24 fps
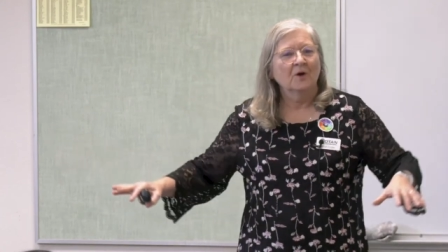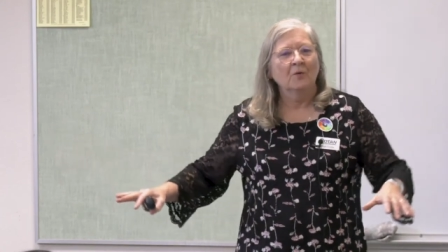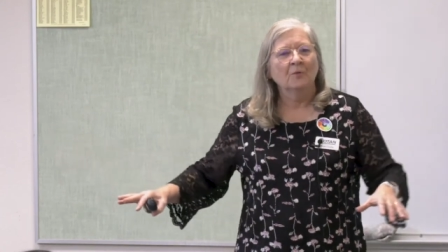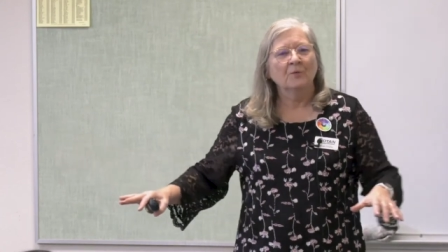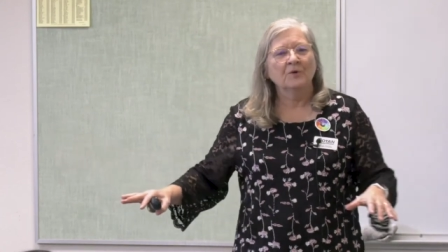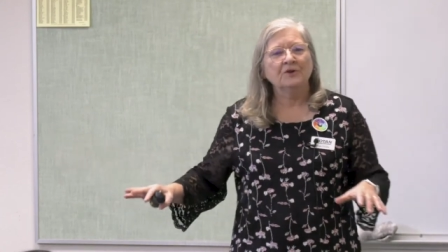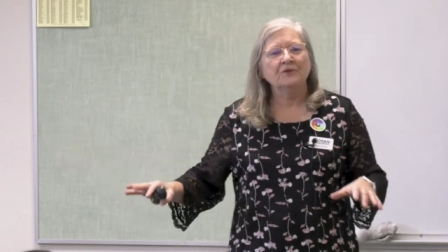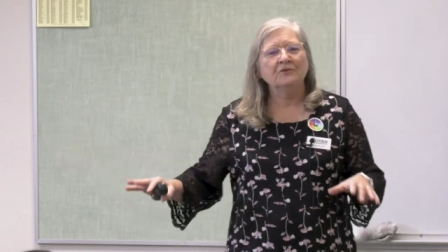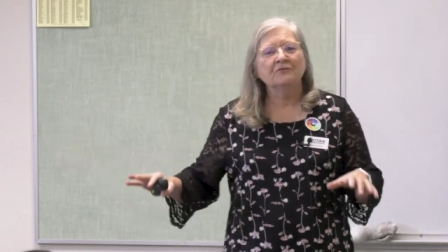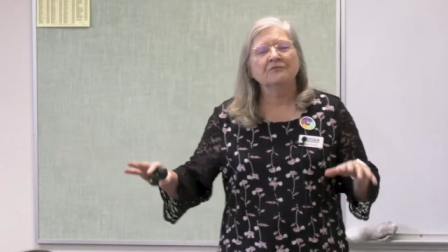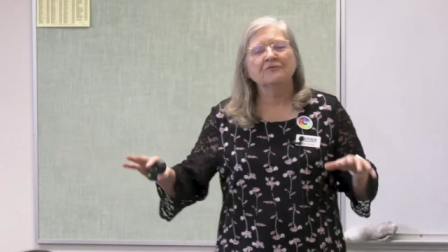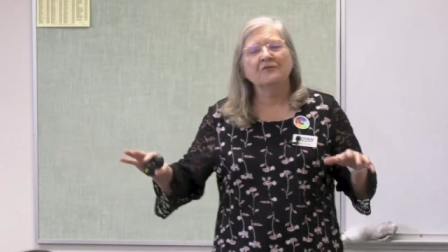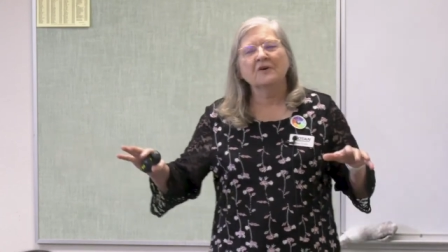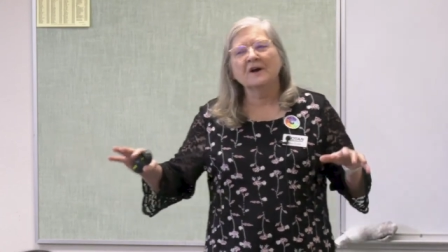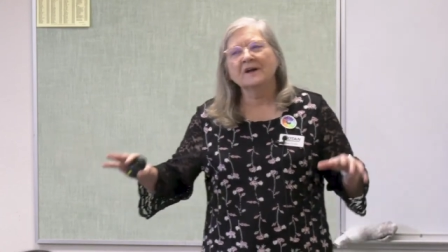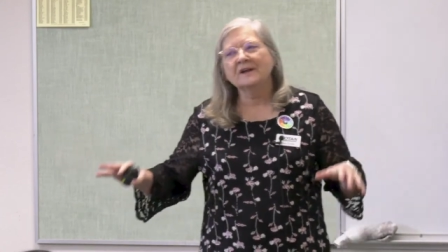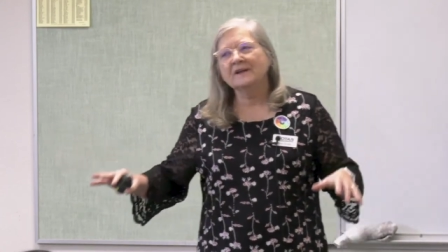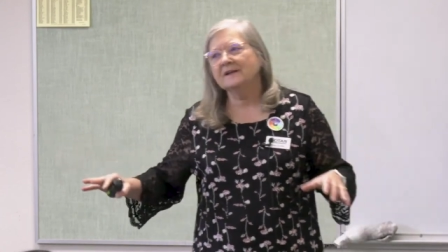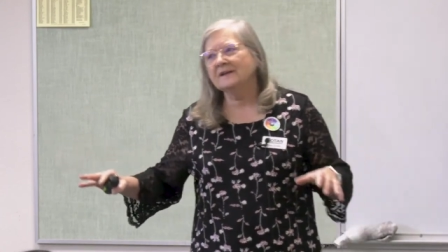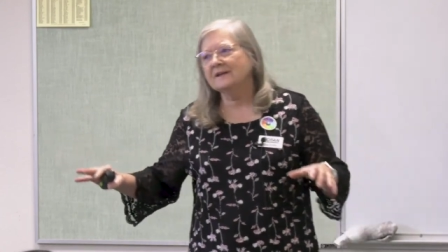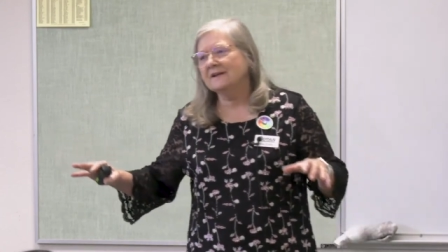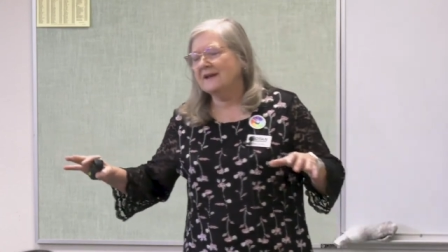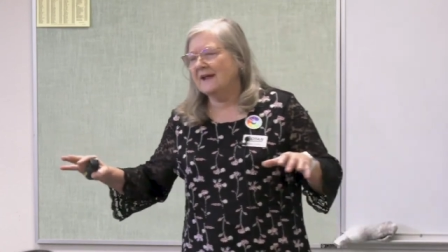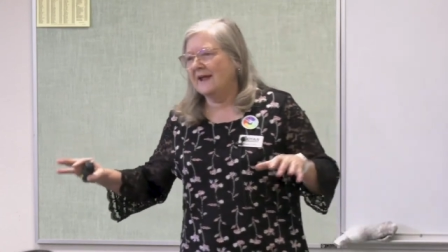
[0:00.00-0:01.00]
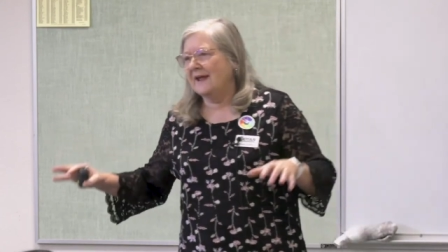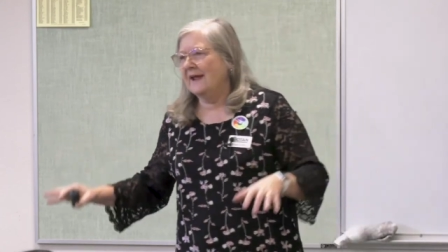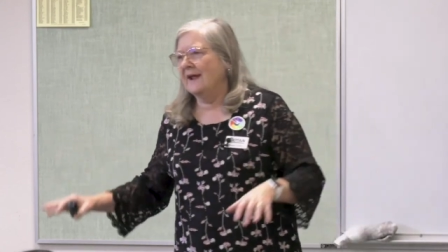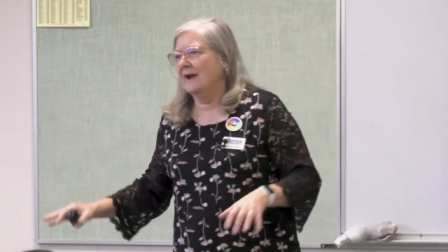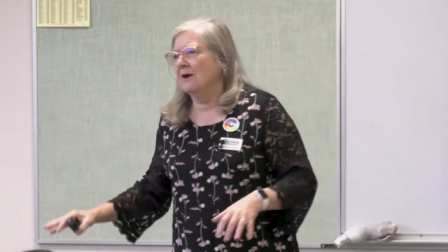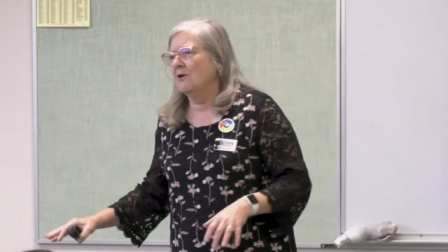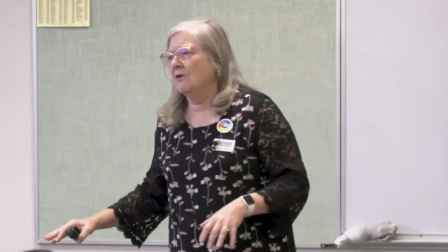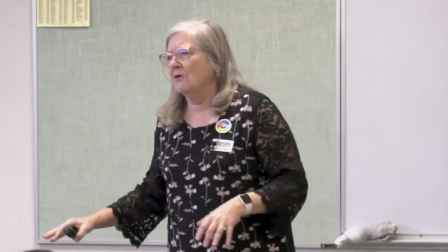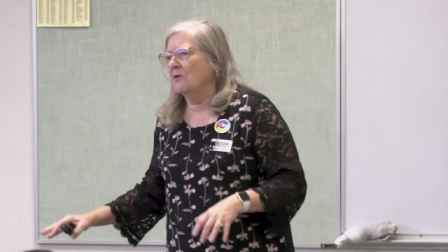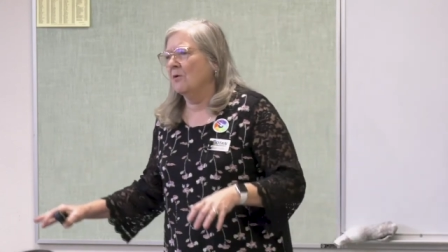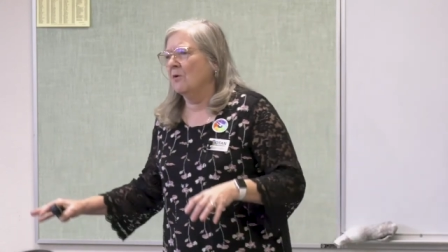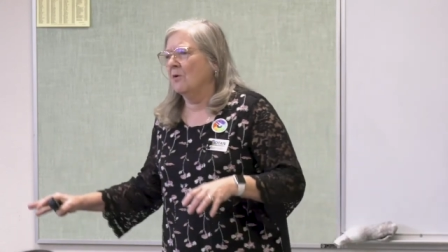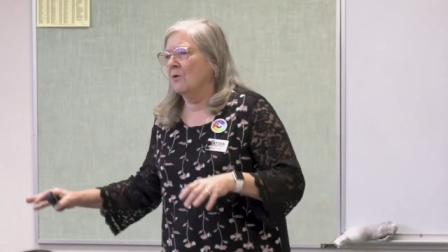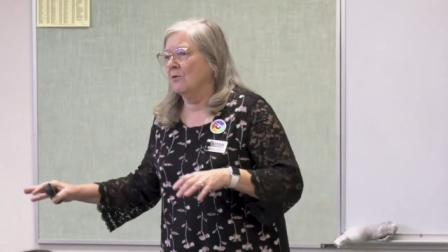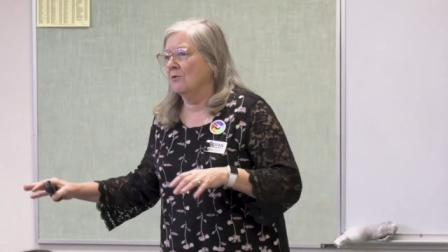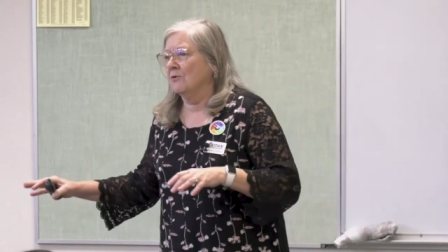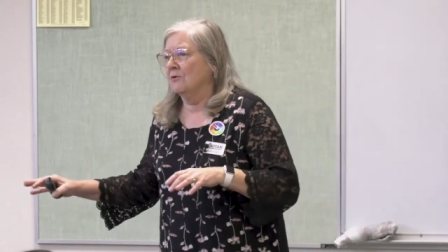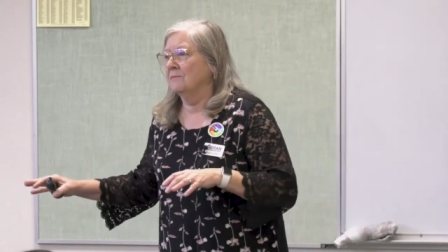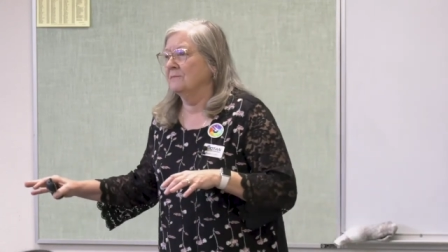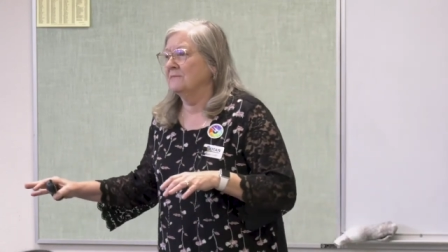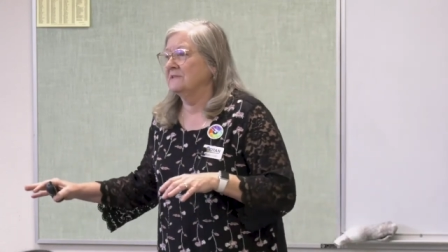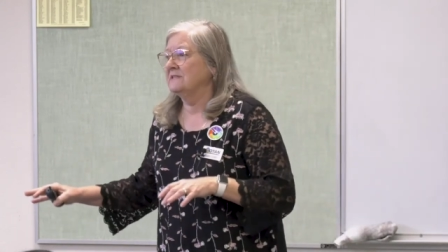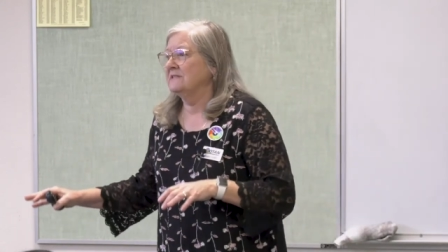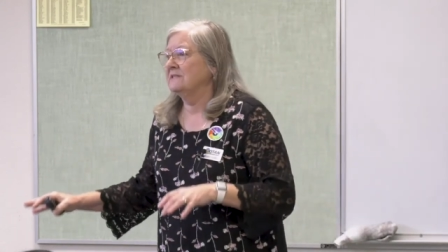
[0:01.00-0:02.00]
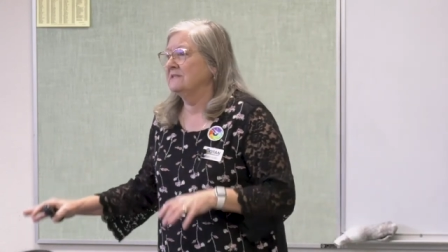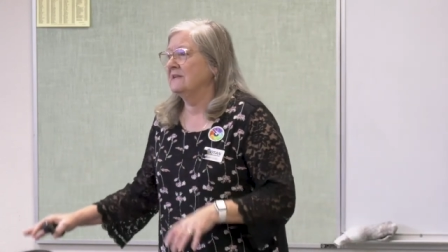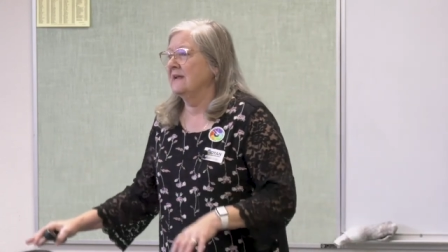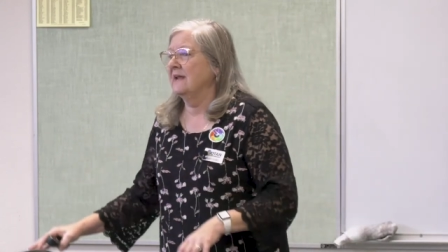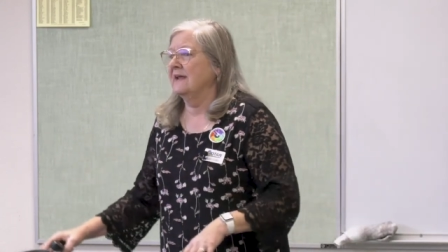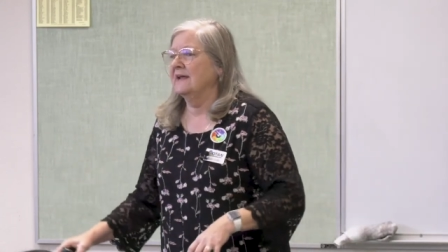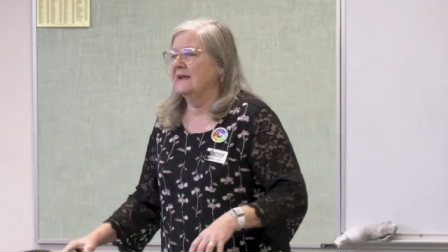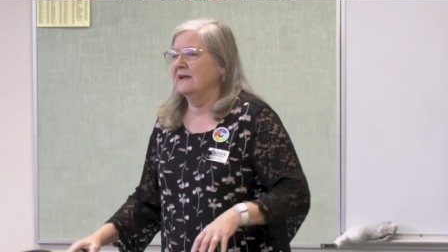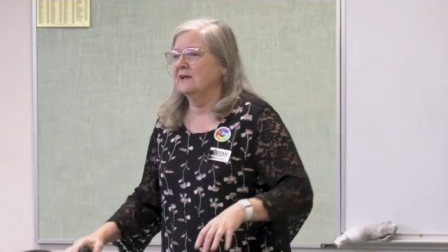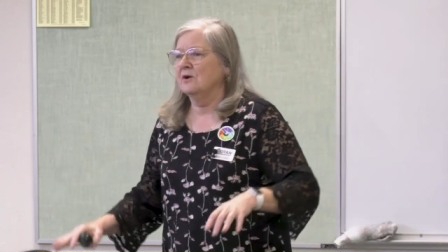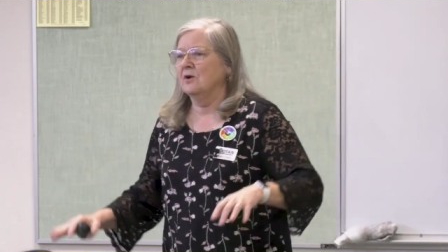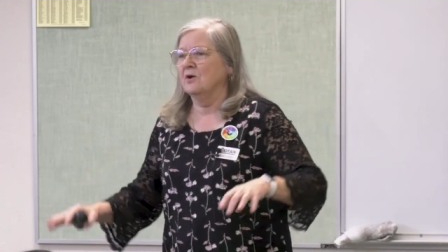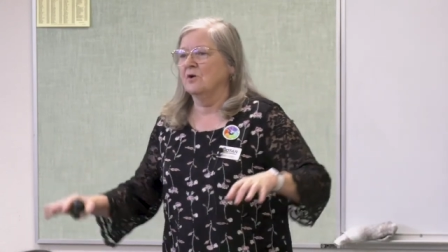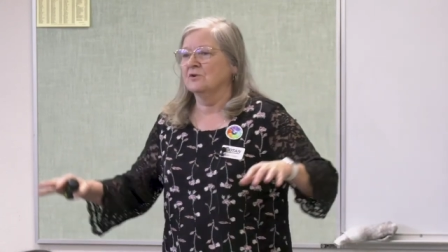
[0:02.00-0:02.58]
When you find an error or a mistake